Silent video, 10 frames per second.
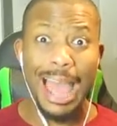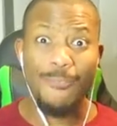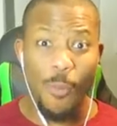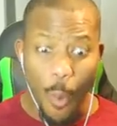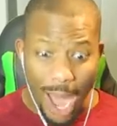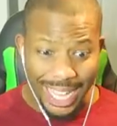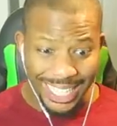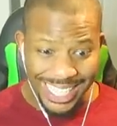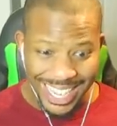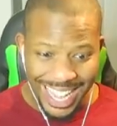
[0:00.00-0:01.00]
left.
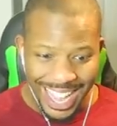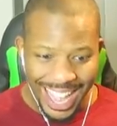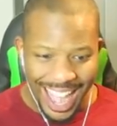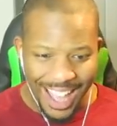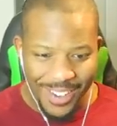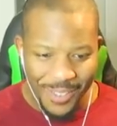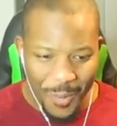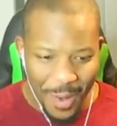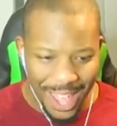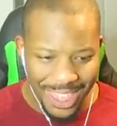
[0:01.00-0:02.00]
What? How?
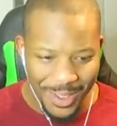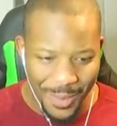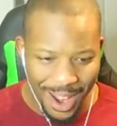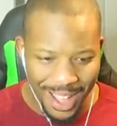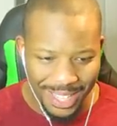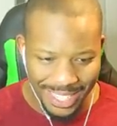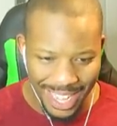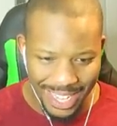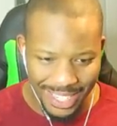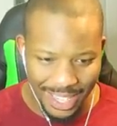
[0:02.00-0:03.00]
What in the world? These
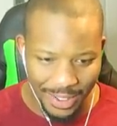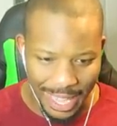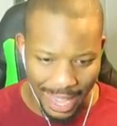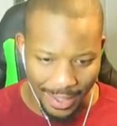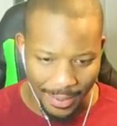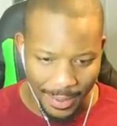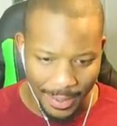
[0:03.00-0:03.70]
guys. Are, okay,